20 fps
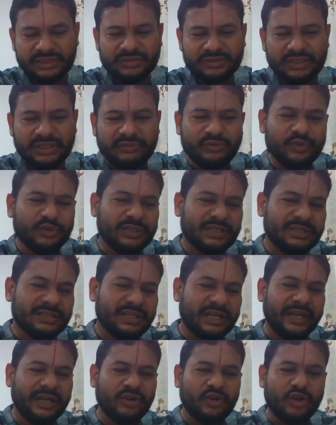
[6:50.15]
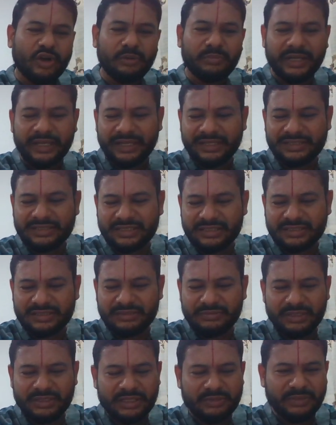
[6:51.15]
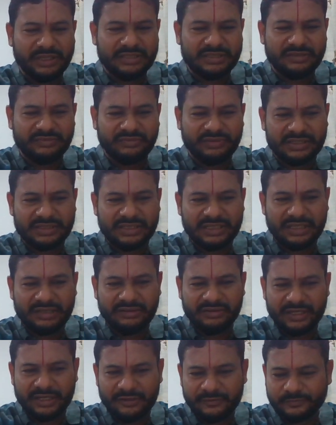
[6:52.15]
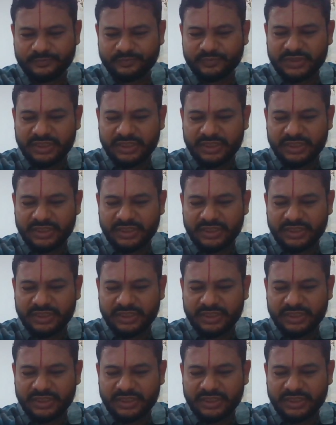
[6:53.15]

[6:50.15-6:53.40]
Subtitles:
So if you just write comma x, it means the first derivative.